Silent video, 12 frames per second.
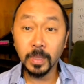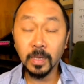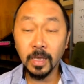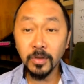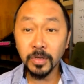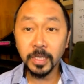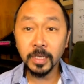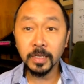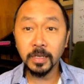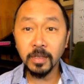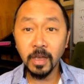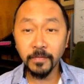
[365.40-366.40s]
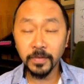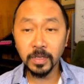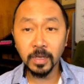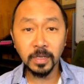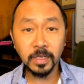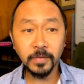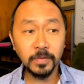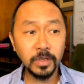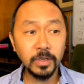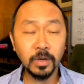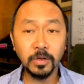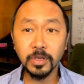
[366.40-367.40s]
interestingly enough, studies
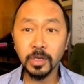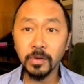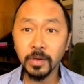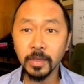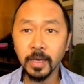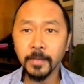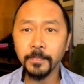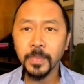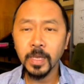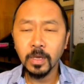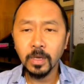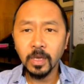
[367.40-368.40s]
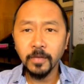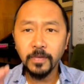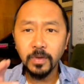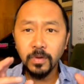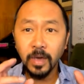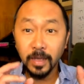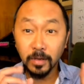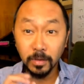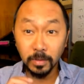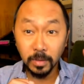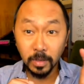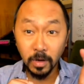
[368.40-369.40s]
are showing that if you had
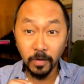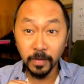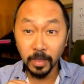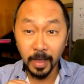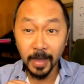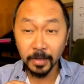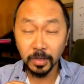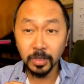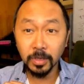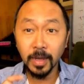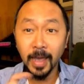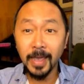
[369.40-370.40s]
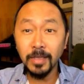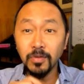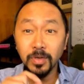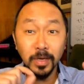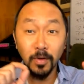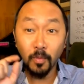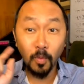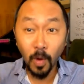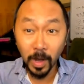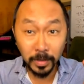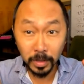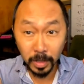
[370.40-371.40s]
COVID last year and you get
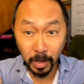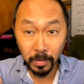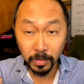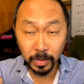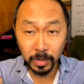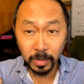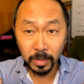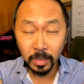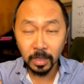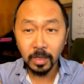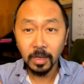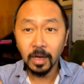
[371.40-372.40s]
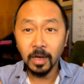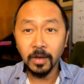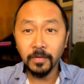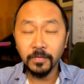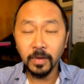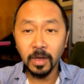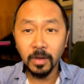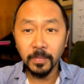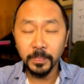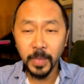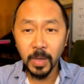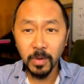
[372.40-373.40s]
one dose of
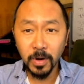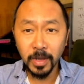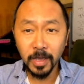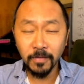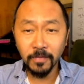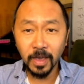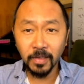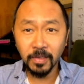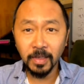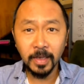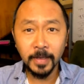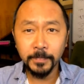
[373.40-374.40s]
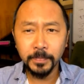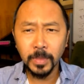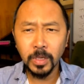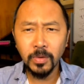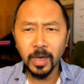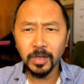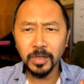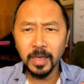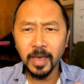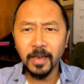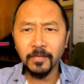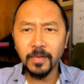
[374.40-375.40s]
mRNA vaccine, you actually
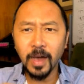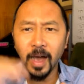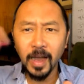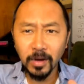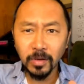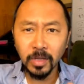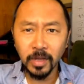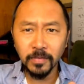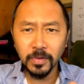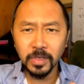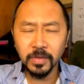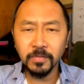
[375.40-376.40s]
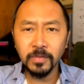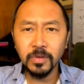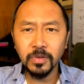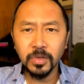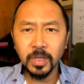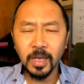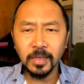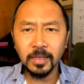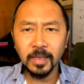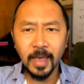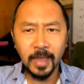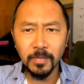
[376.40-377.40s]
have higher levels of
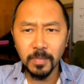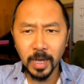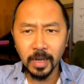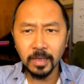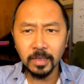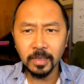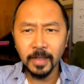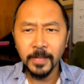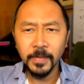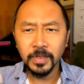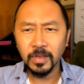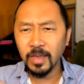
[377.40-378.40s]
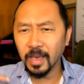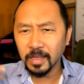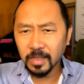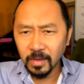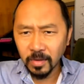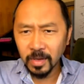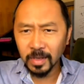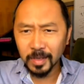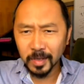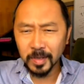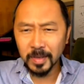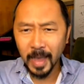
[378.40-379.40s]
neutralizing antibodies. So yes, there is
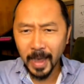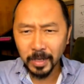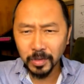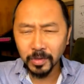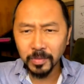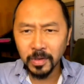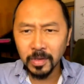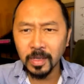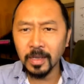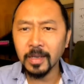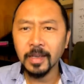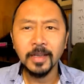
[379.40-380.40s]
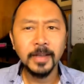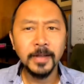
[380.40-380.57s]
this natural immunity,